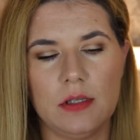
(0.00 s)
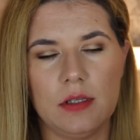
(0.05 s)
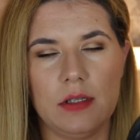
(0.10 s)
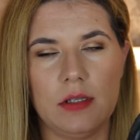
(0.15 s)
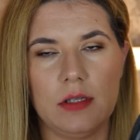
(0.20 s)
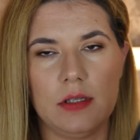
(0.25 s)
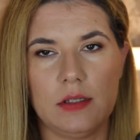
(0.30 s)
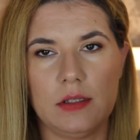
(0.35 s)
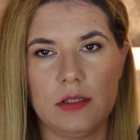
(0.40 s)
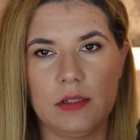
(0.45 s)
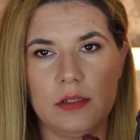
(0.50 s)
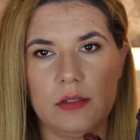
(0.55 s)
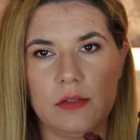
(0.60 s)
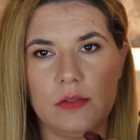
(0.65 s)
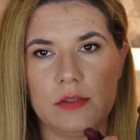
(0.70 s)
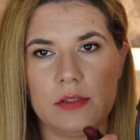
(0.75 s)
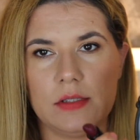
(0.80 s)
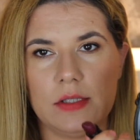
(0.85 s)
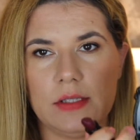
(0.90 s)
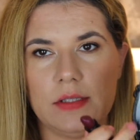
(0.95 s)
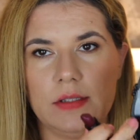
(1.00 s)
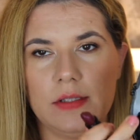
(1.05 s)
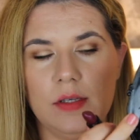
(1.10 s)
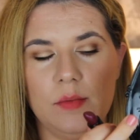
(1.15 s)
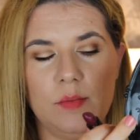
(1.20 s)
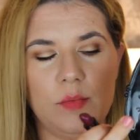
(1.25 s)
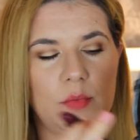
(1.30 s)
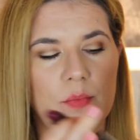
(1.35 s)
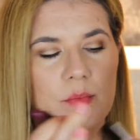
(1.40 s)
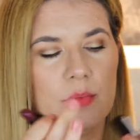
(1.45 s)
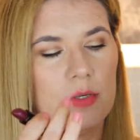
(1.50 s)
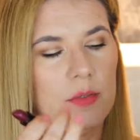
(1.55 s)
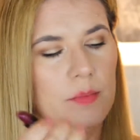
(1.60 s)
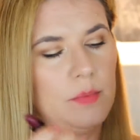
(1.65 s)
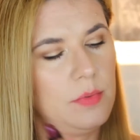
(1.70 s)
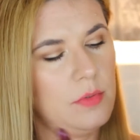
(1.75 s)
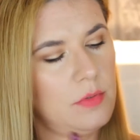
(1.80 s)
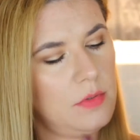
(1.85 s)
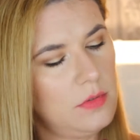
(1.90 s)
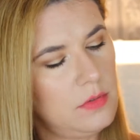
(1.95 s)
It looks like deep
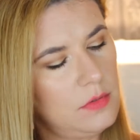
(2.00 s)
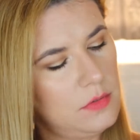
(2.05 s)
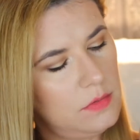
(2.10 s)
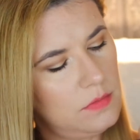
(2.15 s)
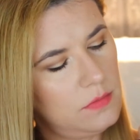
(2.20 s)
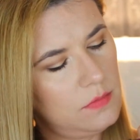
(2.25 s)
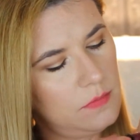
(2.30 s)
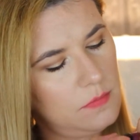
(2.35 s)
purple.